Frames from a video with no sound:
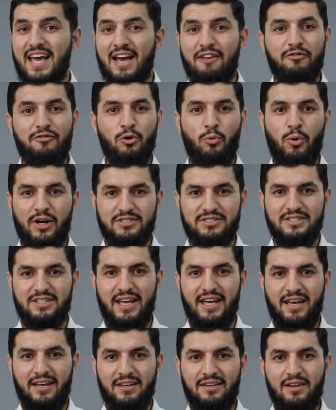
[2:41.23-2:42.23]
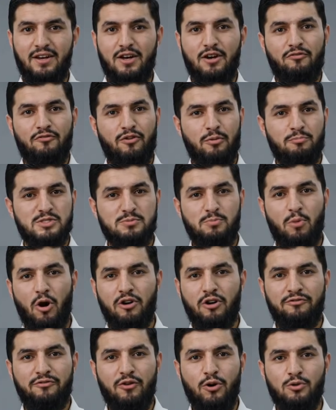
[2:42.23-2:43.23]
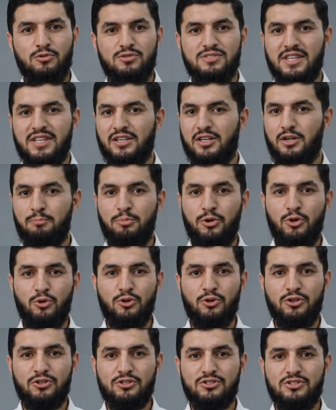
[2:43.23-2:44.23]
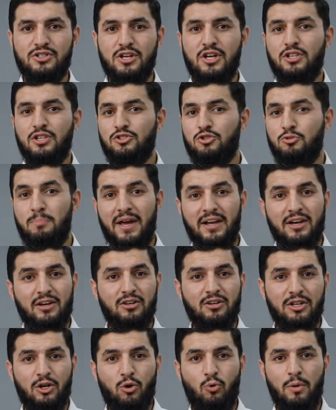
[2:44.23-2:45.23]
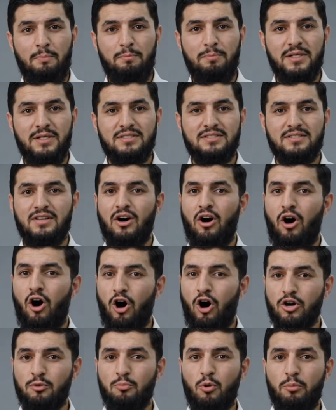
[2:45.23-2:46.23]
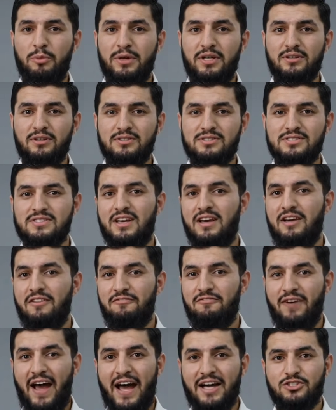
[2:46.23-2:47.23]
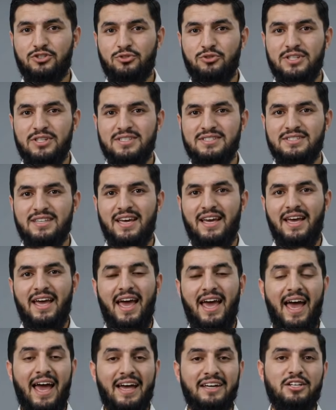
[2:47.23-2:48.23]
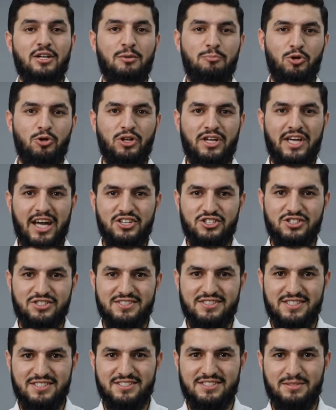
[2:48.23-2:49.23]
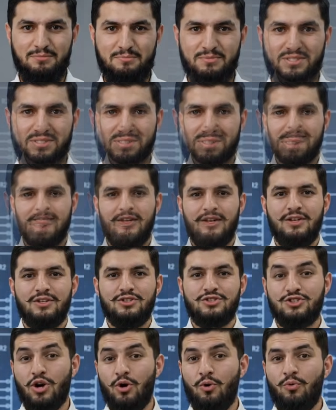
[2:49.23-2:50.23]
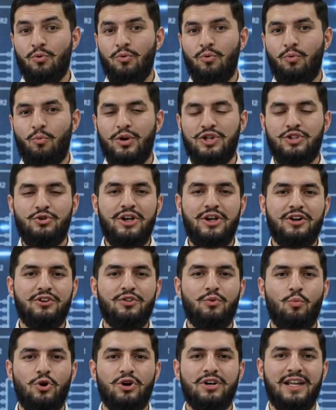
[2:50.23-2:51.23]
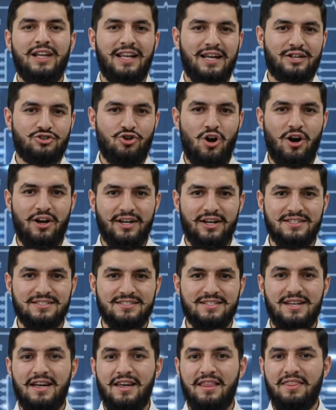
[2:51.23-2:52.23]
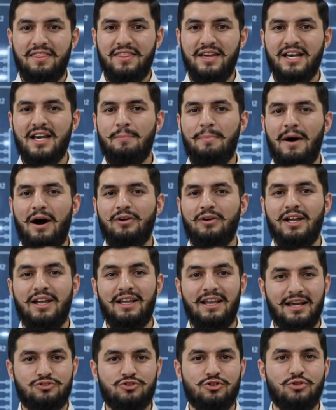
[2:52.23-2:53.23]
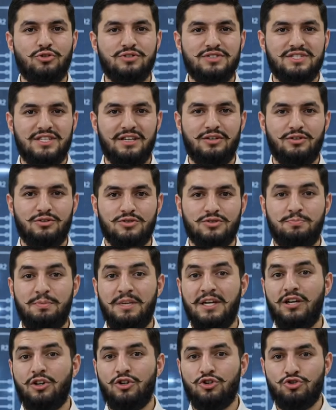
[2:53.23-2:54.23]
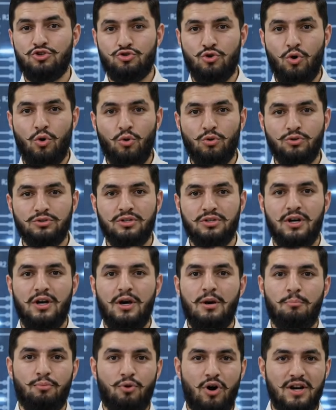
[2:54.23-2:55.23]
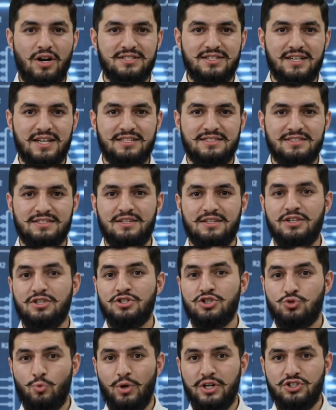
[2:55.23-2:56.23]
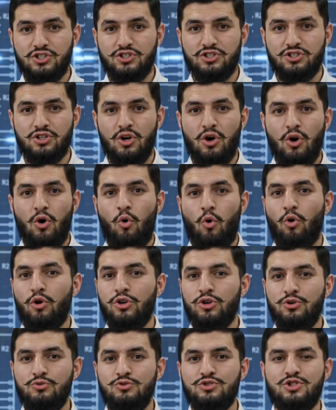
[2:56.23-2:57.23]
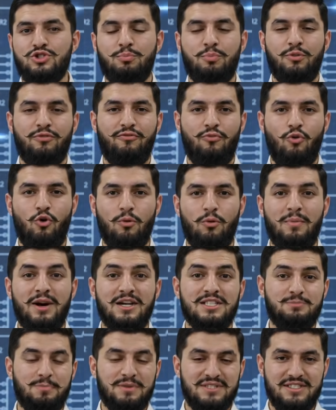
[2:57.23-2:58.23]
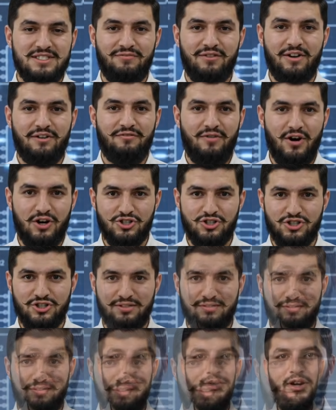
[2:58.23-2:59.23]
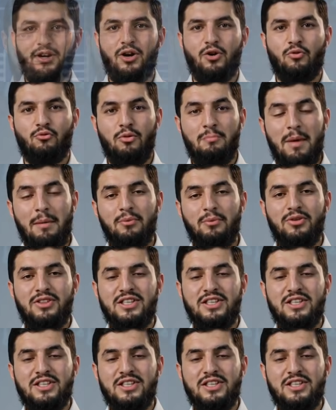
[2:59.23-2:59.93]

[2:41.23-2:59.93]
everywhere today, from smartphones and computers to medical equipment, automobiles, factories, and communication systems. So, when you hear the word electronics, think about electrical signals being controlled, processed, switched, or used to perform a specific function. Remember